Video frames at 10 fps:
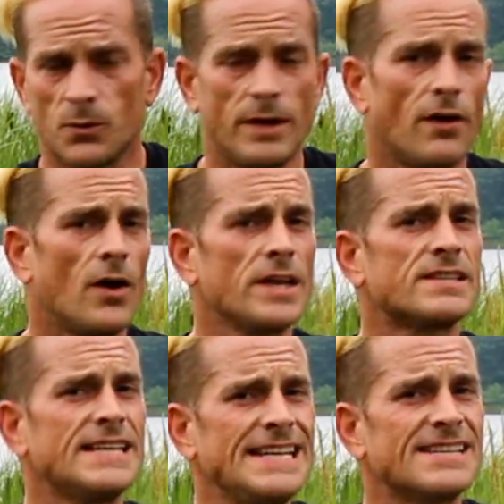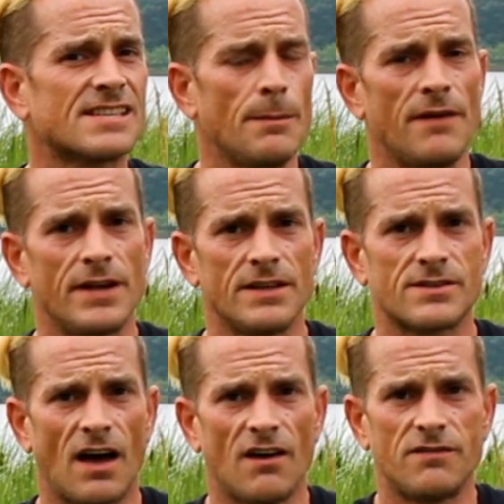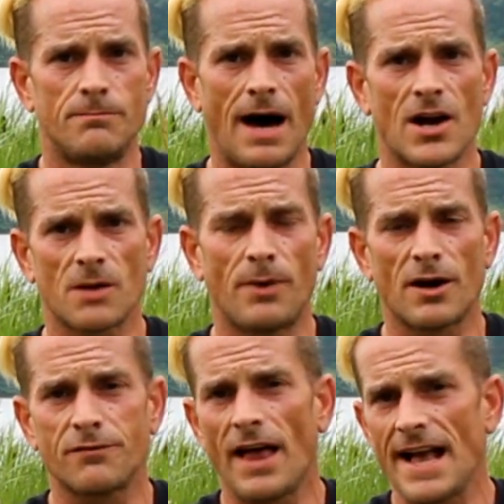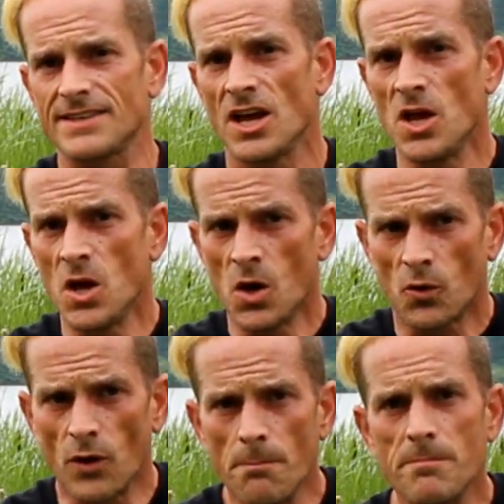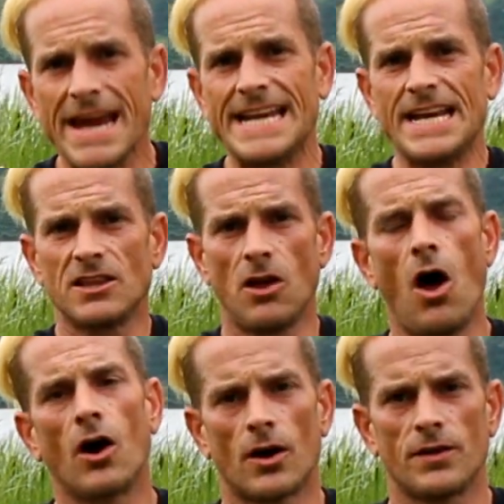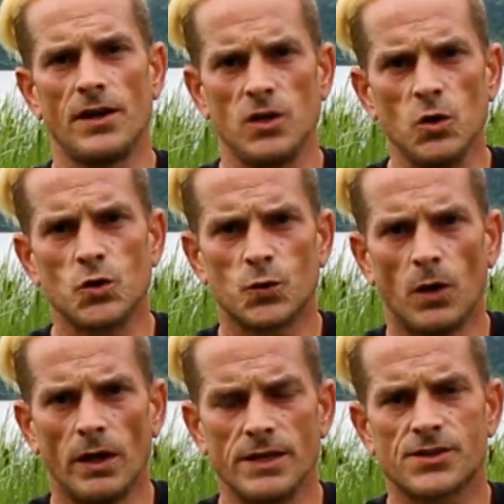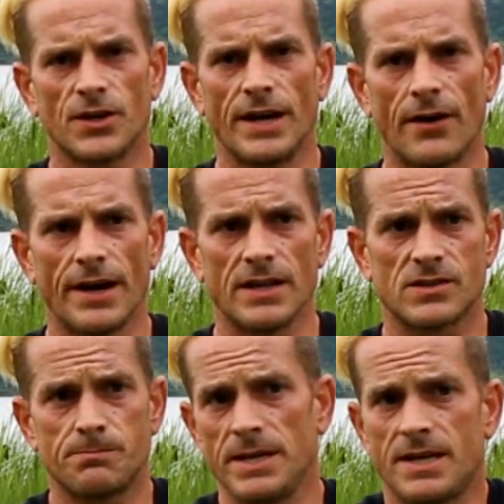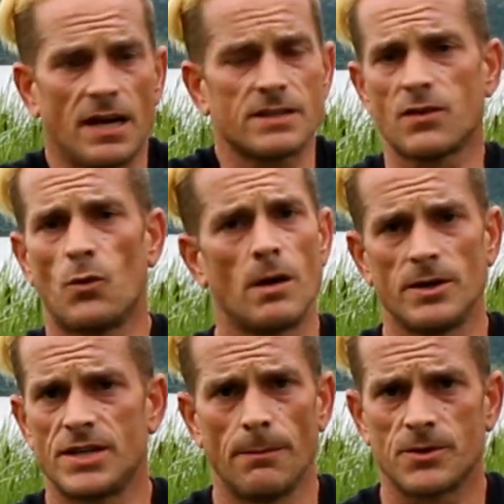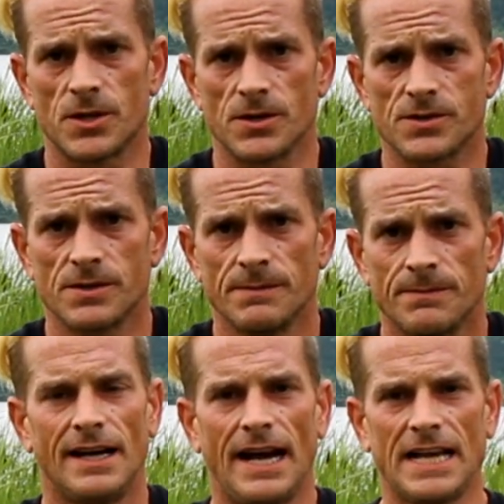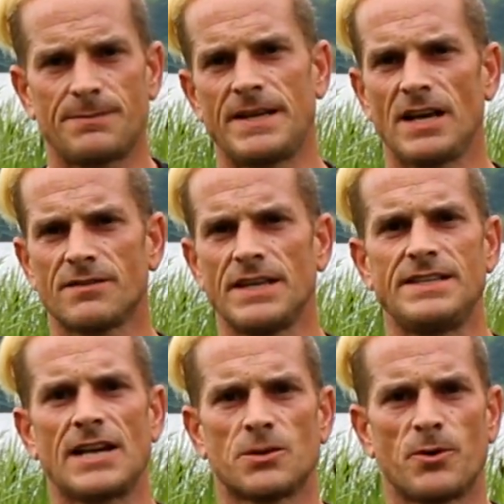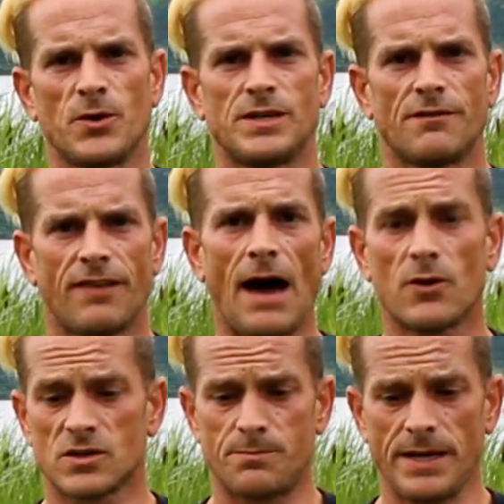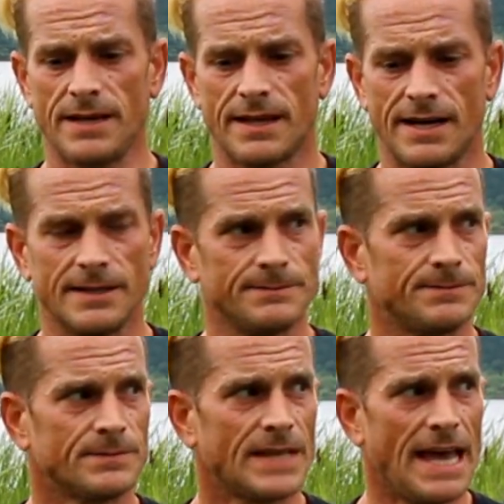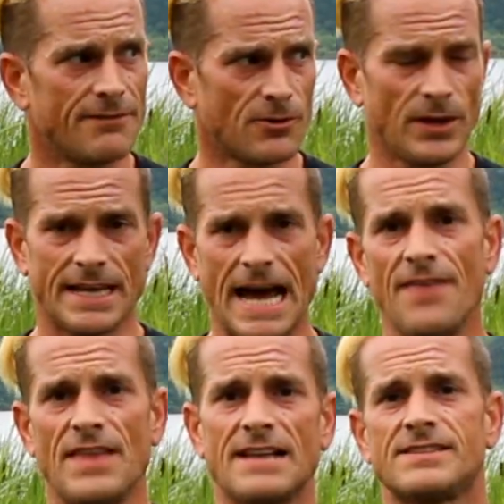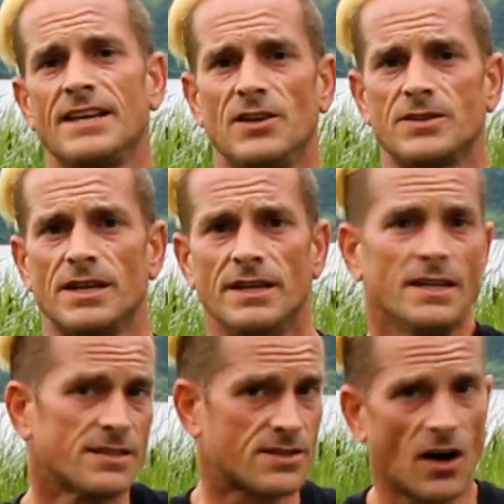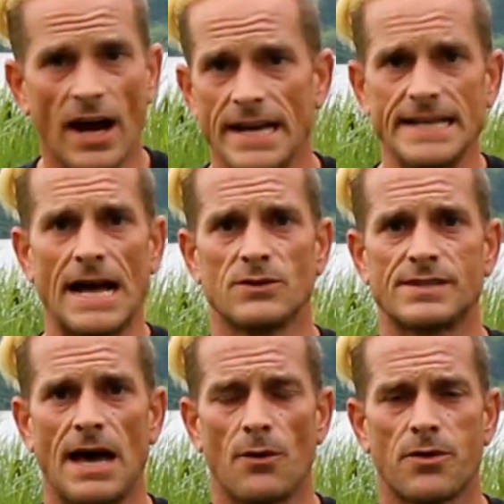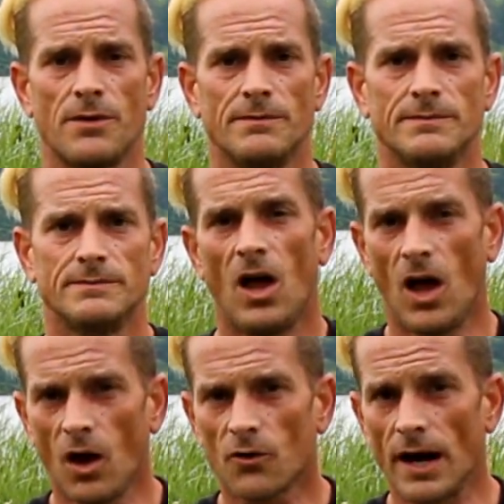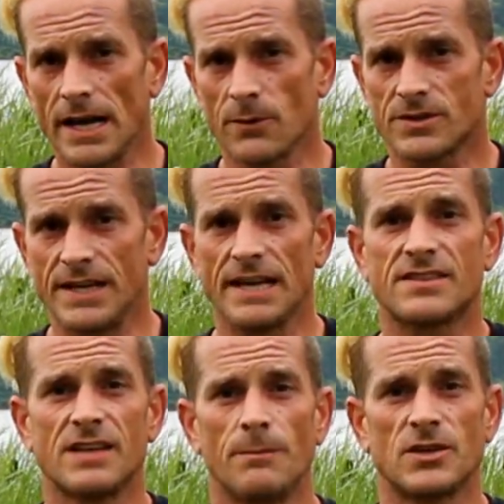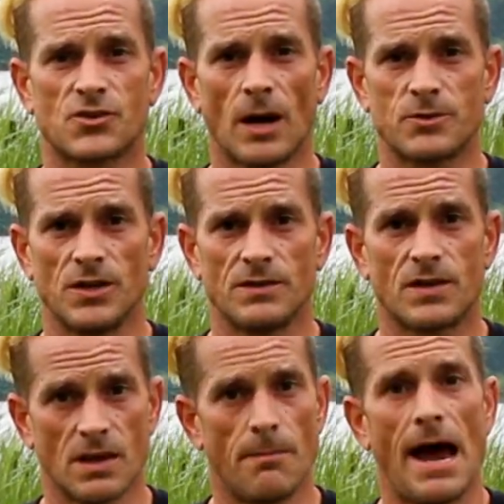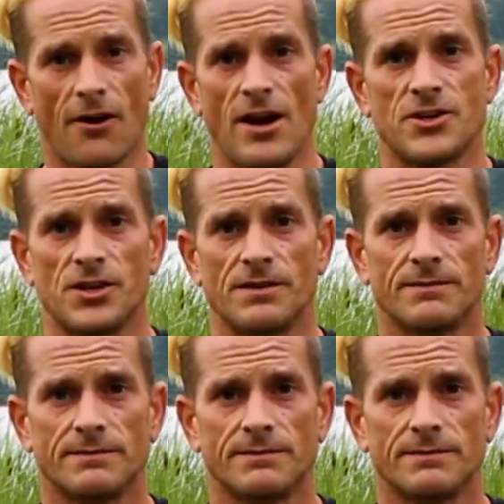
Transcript: We've already seen some evidence of monarch butterflies remaining longer than usual in certain areas because of the warmer temperatures. And it's because of these nectar-producing flowers being there, they haven't really gotten that signal to start heading down south. Already we're seeing some disruption to the migration.